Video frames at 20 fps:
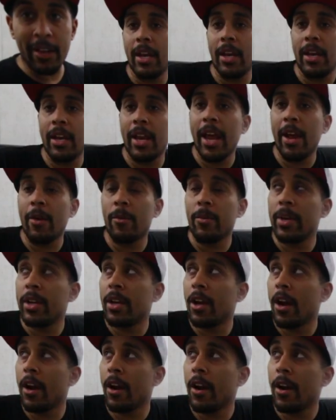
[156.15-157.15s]
In that
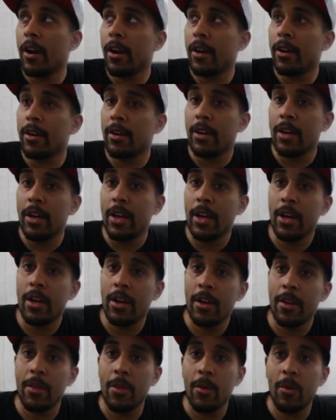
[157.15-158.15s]
regard,
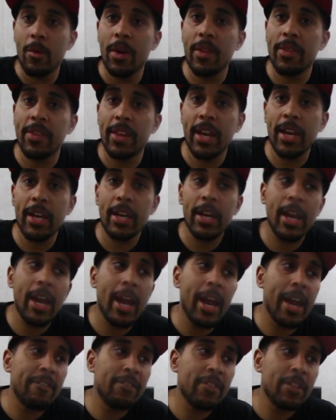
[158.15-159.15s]
the one thing that
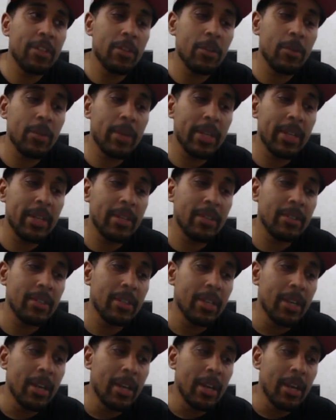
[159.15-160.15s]
I have to do is,
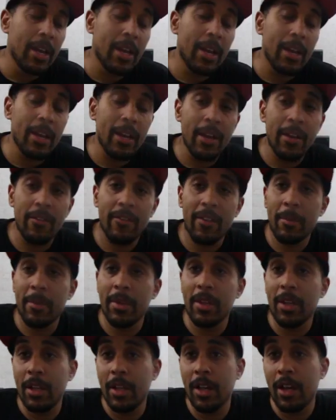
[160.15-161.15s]
if I'm
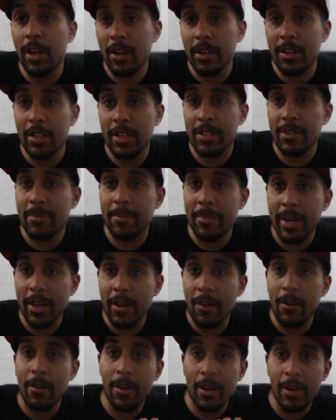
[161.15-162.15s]
gonna lung this big
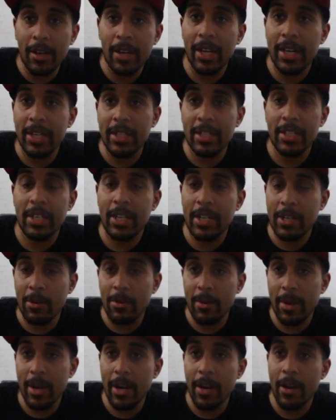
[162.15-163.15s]
old arcade stick
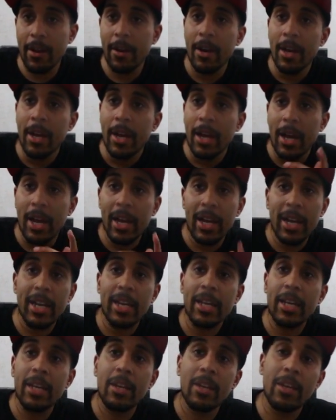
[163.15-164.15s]
around, I
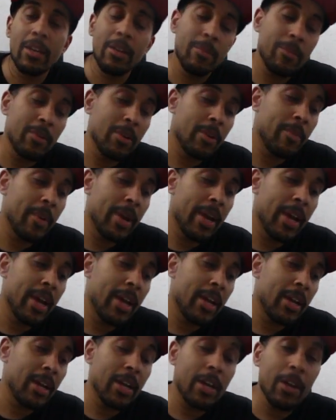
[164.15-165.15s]
gotta get a good book
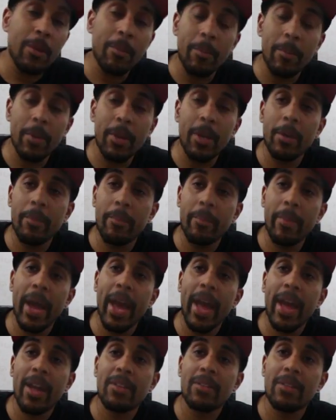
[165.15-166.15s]
bag, a good a good
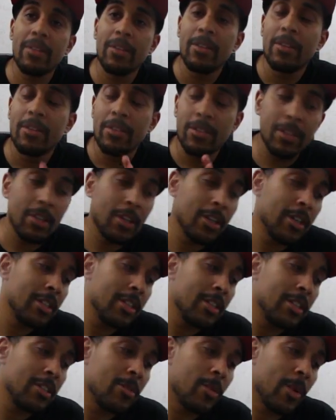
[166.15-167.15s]
bag to
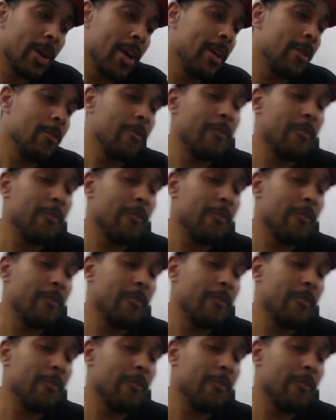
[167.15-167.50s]
lunge this around.